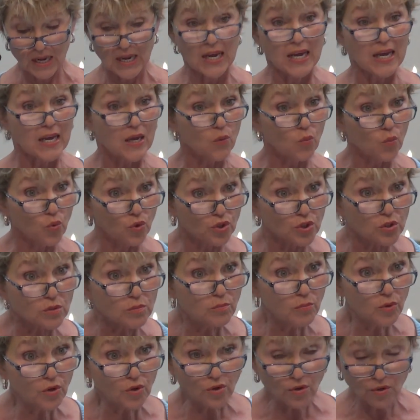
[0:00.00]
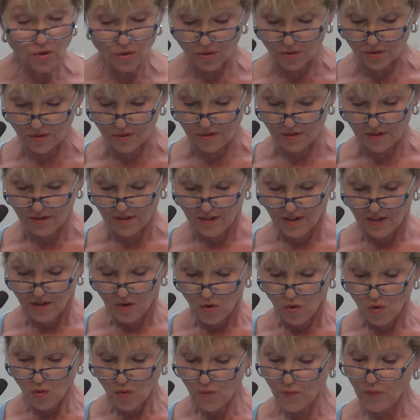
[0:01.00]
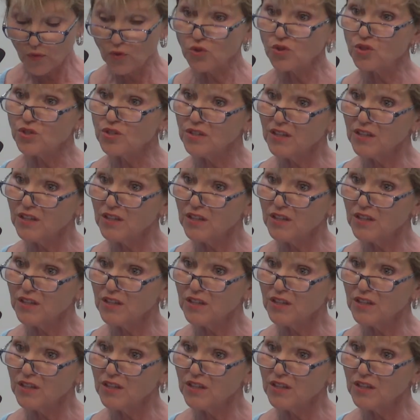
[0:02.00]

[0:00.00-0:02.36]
It was Myrtle who first